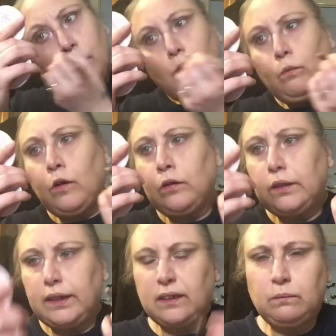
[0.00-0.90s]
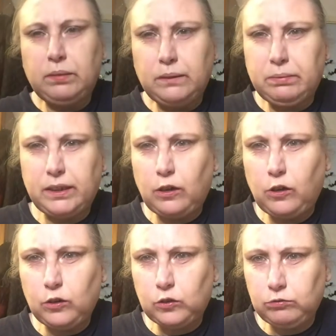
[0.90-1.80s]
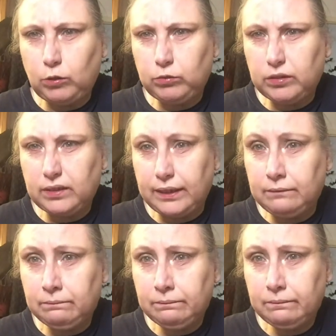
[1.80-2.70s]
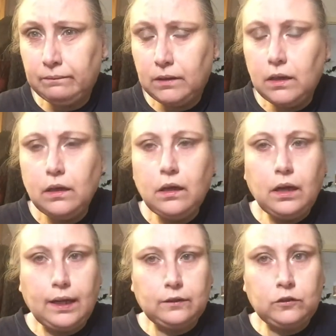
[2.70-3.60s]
one, it can be a bit harsh for older skin, and